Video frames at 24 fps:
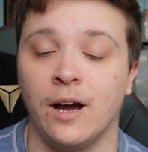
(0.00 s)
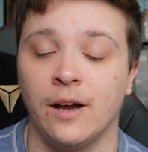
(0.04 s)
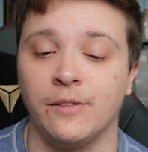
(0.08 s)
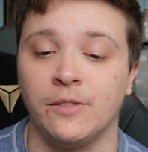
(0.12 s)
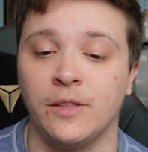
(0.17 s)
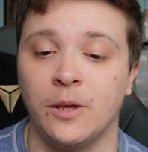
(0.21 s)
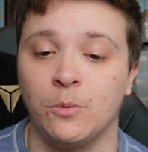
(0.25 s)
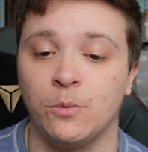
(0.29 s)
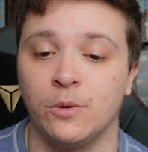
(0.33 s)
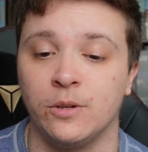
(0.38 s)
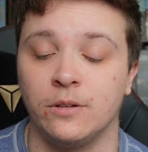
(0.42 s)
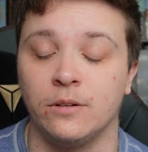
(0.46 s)

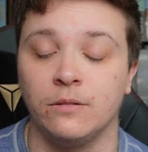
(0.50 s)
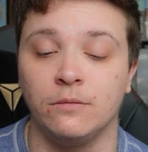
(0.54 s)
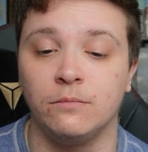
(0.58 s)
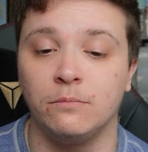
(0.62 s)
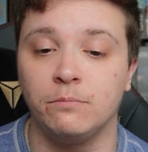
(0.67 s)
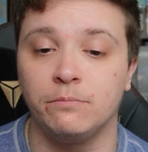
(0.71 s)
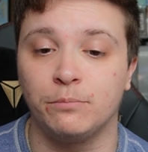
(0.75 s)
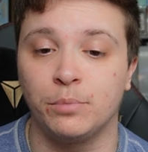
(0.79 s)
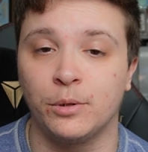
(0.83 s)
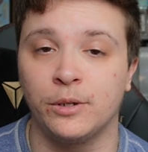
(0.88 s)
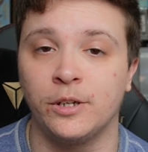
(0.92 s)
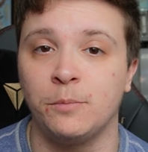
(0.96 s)
they would
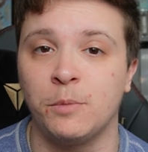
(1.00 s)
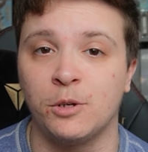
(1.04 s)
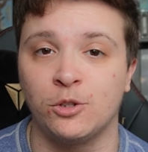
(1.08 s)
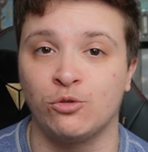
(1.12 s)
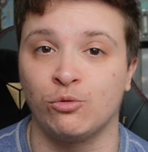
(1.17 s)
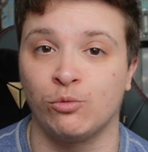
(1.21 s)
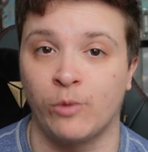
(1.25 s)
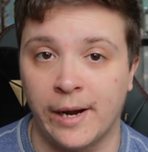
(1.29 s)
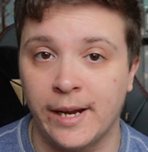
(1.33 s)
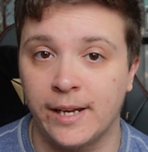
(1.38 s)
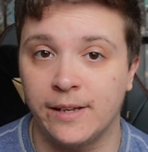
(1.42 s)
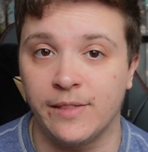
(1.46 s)
pretty much
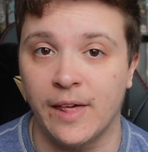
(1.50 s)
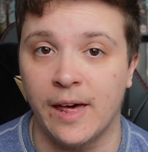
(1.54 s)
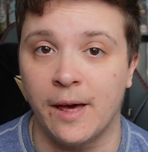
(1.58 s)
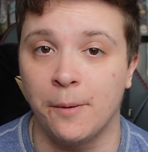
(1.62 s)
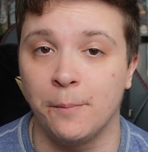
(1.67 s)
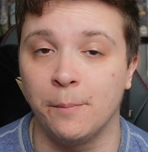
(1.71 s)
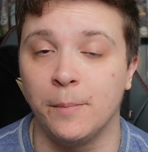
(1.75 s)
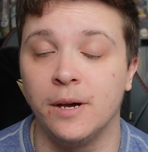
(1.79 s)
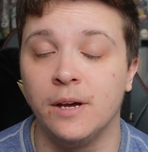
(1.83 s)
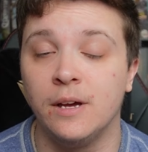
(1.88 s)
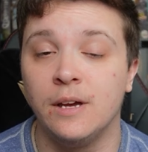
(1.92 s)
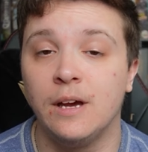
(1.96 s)
raid
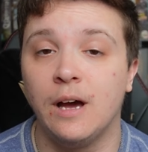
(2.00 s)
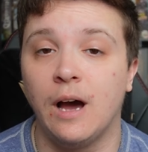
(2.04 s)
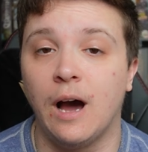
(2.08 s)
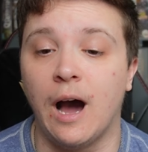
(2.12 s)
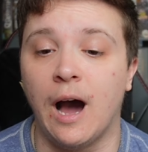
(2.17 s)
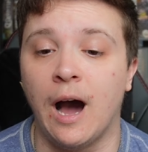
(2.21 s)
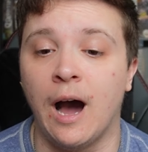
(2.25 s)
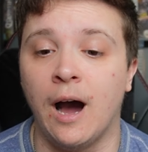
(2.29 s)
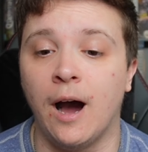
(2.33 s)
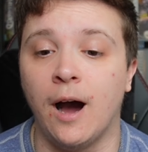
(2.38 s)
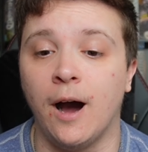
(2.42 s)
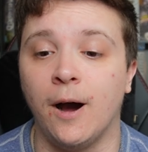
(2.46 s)
them.
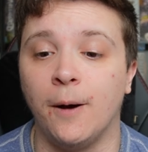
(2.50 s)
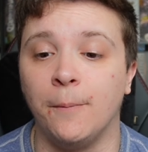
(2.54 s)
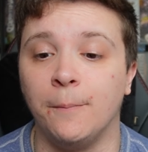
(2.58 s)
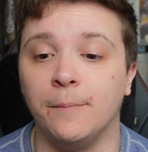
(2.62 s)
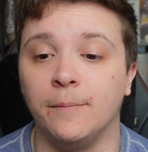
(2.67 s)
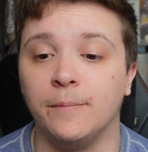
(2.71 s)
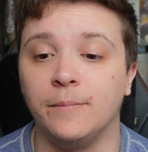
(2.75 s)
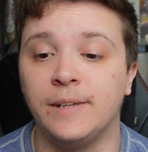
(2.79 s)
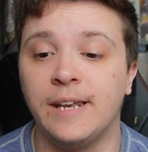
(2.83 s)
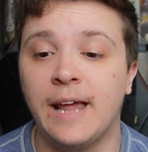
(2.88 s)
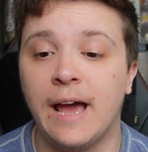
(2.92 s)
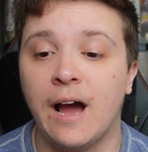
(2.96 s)

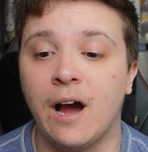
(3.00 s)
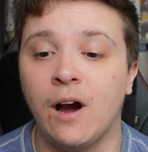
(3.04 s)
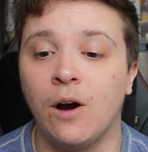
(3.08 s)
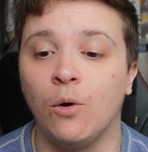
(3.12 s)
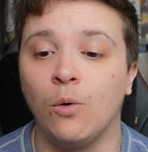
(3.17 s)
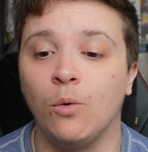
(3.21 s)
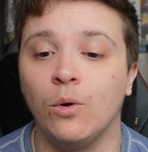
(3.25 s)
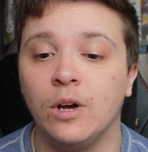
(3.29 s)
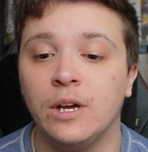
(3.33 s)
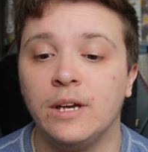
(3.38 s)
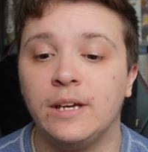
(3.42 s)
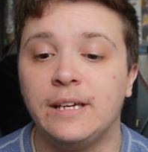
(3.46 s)

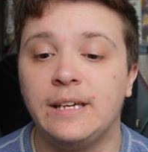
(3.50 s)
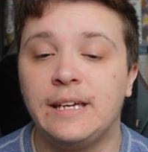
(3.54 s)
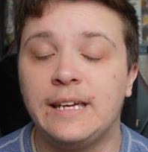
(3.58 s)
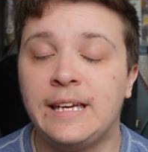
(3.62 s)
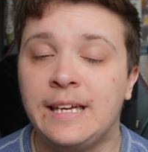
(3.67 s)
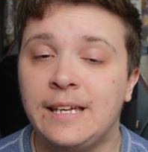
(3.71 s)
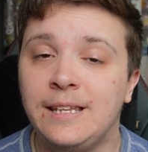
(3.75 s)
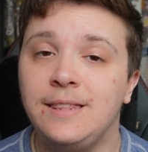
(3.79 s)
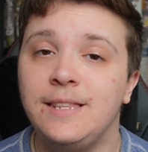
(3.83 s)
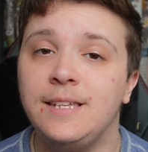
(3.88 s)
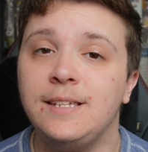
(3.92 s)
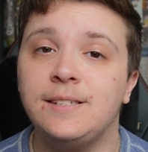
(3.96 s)
Now,
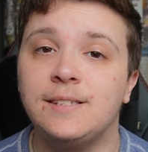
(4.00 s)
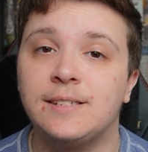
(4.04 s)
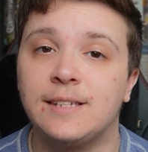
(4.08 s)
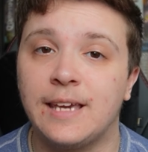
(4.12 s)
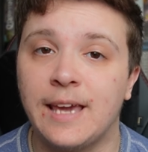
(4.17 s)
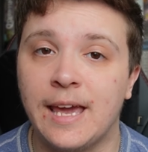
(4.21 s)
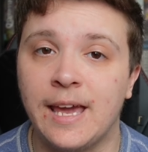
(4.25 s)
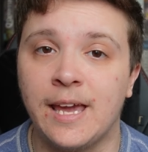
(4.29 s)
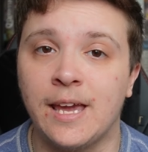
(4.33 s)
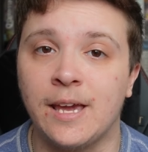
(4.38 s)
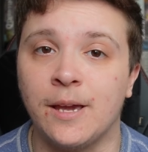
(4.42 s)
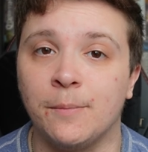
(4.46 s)
in this
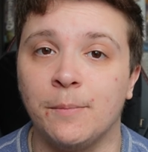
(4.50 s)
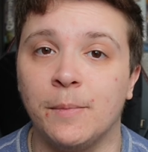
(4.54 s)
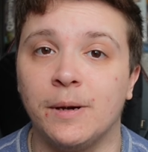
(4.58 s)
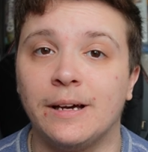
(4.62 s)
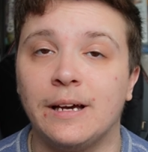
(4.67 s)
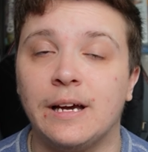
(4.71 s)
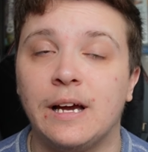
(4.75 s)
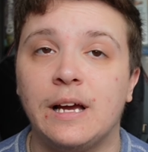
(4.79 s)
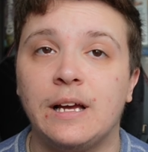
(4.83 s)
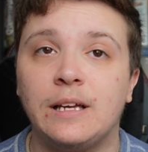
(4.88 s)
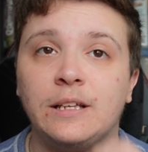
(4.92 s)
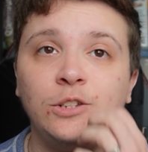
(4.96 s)
game,
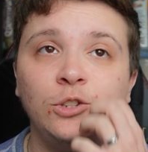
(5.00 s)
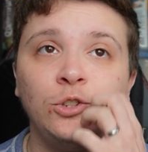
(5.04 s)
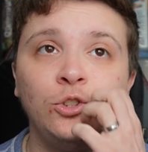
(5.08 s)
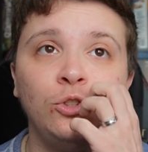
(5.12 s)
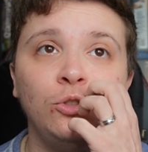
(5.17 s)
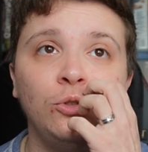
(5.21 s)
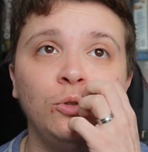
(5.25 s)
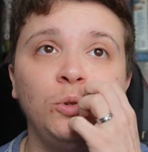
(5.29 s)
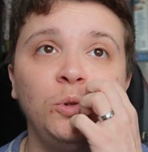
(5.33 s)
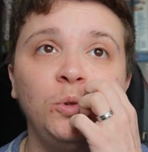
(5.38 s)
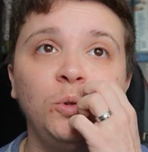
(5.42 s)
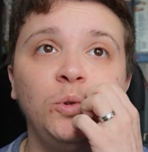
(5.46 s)

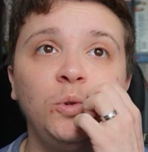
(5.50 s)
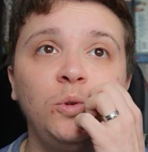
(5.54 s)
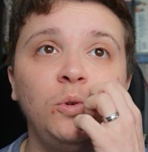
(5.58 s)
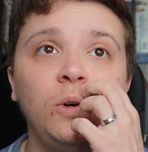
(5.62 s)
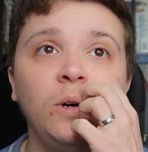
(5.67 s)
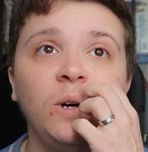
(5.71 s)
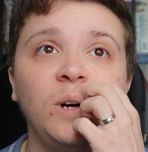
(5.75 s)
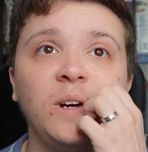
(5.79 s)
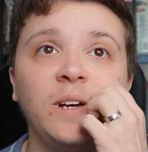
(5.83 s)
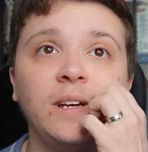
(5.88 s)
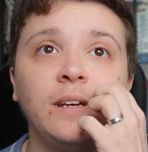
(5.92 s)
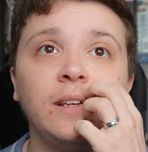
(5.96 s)

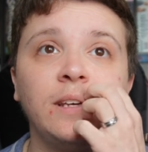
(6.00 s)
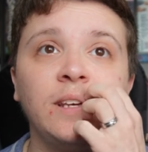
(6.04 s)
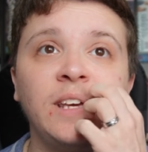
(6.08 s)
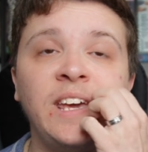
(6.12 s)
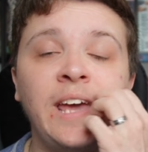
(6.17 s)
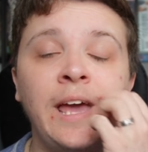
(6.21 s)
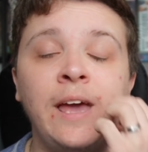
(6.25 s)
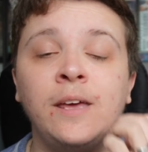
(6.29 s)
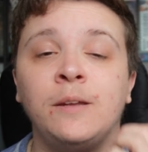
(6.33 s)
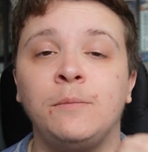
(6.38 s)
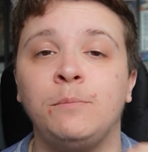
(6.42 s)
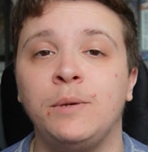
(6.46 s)
you
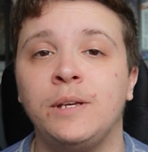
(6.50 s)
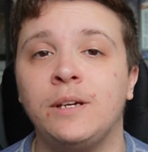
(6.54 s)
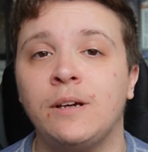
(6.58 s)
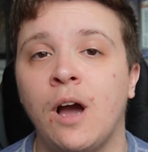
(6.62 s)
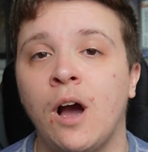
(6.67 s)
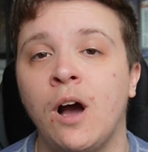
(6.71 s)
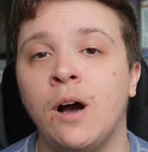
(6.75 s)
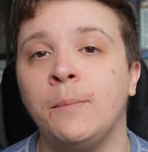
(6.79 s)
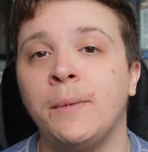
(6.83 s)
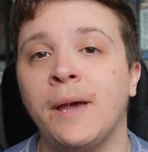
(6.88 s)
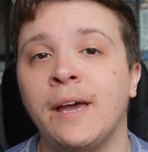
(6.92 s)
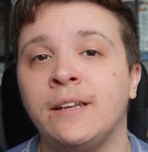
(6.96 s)
can
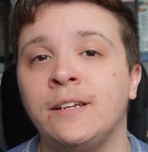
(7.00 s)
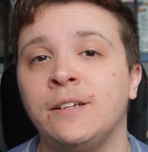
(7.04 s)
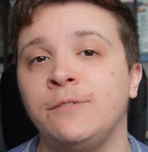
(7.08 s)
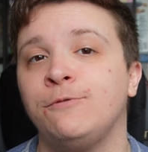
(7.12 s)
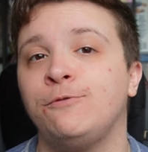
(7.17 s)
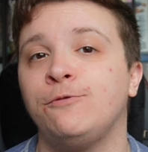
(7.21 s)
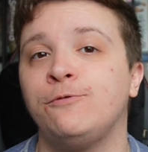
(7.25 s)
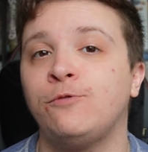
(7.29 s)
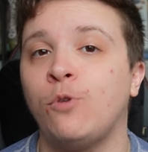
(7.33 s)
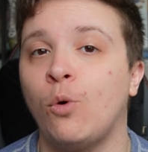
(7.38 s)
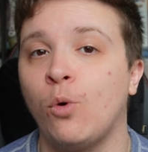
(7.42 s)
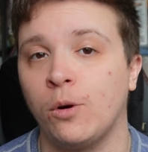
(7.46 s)
become an
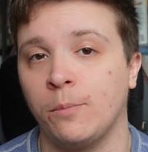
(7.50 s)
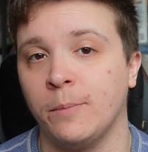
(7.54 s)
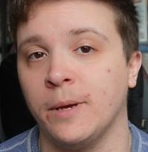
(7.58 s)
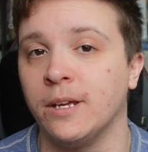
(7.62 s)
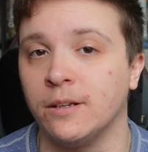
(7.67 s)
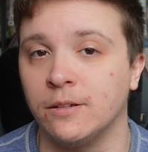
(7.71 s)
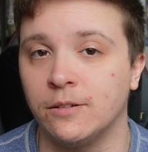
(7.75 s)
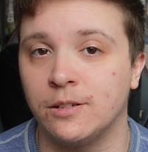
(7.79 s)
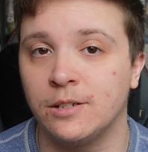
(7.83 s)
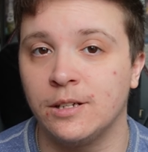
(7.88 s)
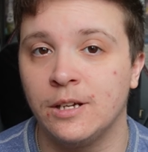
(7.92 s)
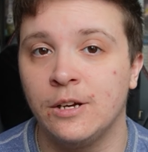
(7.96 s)

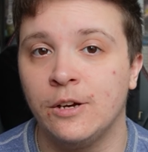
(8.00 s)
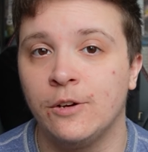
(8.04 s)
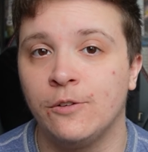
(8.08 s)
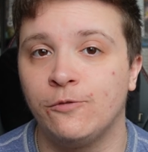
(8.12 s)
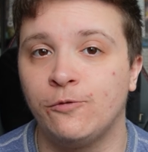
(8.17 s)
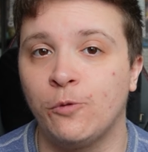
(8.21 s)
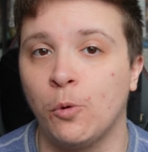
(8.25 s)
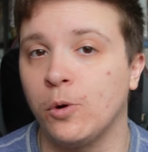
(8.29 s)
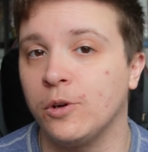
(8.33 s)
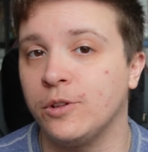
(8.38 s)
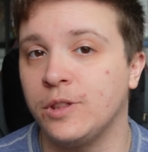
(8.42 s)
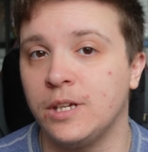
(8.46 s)
informant
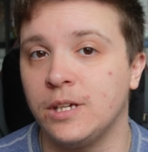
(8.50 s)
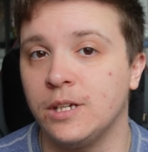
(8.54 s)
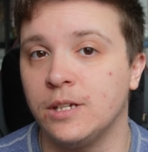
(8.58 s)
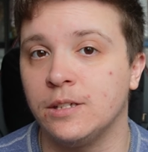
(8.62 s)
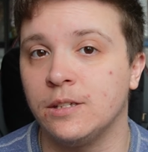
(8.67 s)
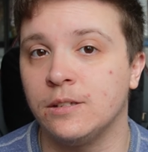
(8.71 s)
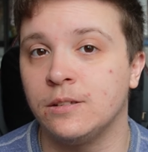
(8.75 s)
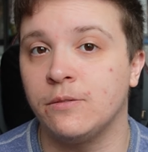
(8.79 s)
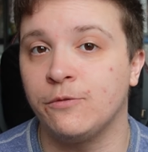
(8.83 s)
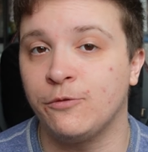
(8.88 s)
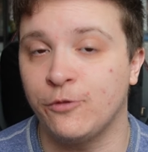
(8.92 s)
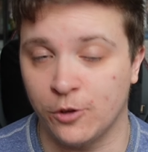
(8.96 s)
for
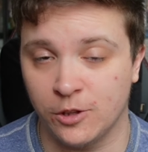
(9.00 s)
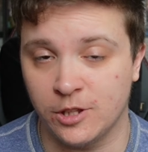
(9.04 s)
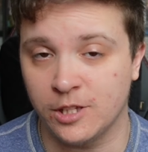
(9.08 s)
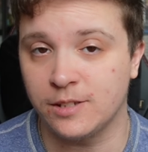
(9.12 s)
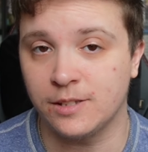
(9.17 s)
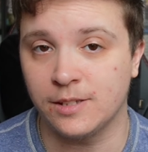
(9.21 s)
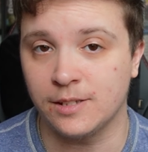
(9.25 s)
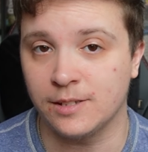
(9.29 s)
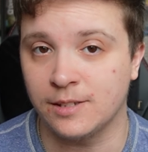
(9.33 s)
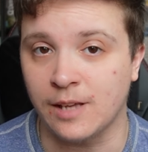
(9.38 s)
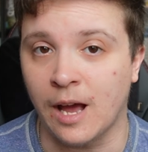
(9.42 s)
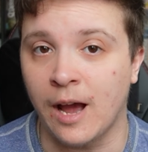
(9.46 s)
this
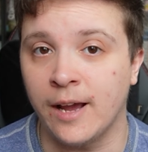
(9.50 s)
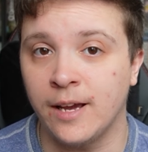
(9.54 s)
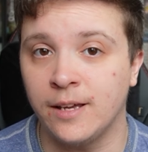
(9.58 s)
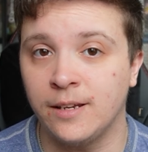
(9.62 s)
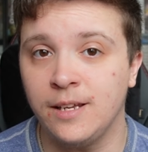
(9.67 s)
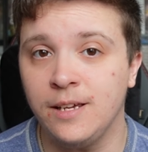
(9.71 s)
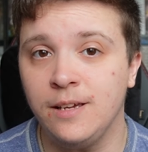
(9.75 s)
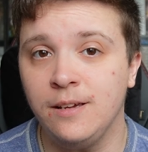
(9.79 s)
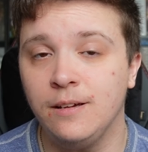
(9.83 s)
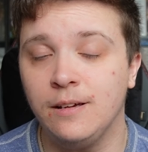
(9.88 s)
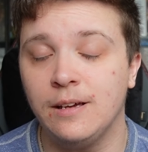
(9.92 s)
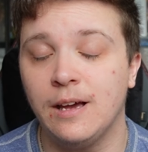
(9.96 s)

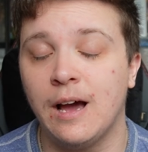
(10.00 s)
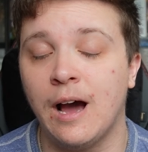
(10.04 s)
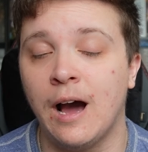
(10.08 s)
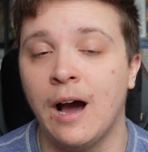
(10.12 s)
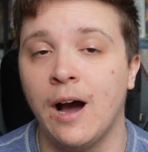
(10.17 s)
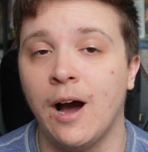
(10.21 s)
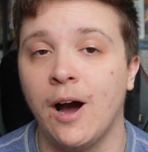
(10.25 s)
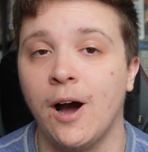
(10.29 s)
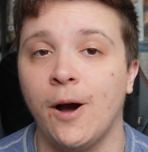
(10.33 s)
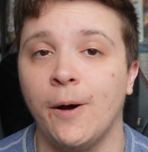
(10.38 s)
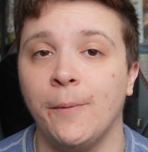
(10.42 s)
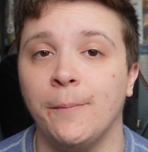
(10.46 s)
society,
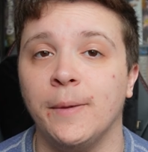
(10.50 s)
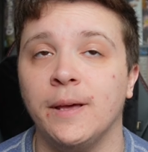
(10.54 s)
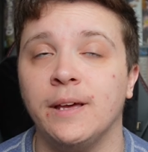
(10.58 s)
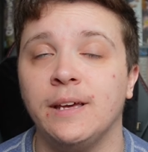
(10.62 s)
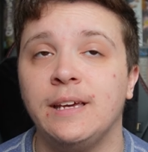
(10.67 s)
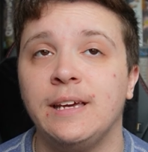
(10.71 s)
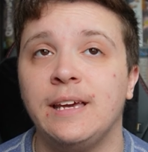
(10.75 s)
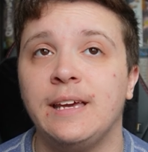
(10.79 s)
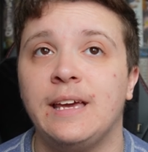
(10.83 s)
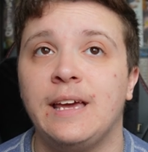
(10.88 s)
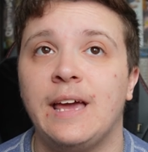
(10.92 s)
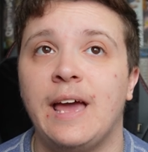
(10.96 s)

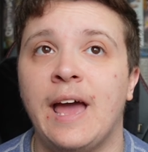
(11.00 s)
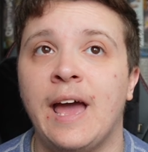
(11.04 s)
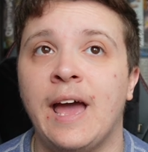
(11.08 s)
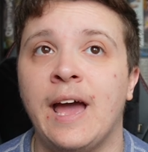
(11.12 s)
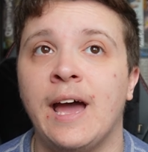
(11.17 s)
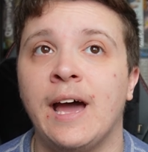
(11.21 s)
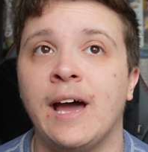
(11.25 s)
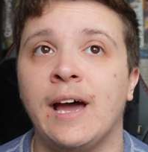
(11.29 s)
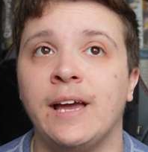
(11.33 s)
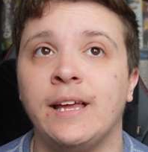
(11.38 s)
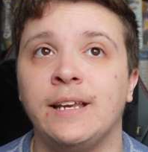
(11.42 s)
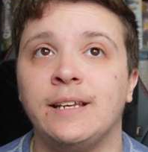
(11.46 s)

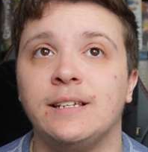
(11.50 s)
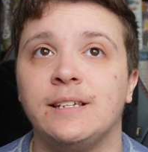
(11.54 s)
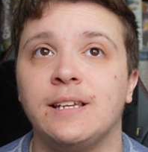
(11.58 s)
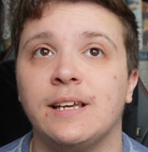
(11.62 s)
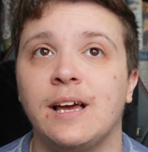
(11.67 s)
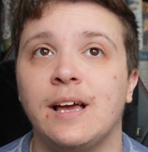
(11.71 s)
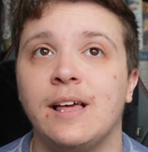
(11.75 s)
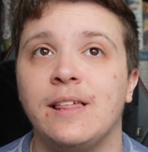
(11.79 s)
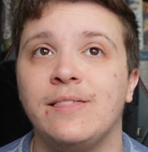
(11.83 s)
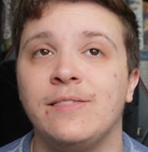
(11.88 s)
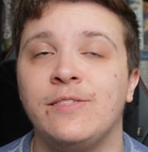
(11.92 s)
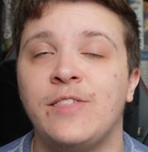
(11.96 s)
and
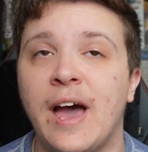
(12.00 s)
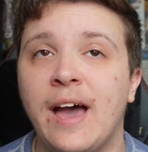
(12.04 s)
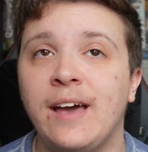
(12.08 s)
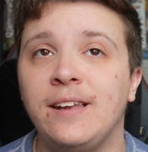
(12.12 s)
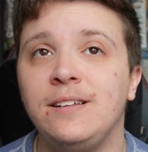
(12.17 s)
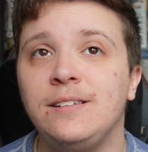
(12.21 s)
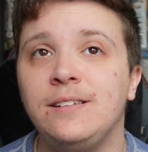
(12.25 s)
that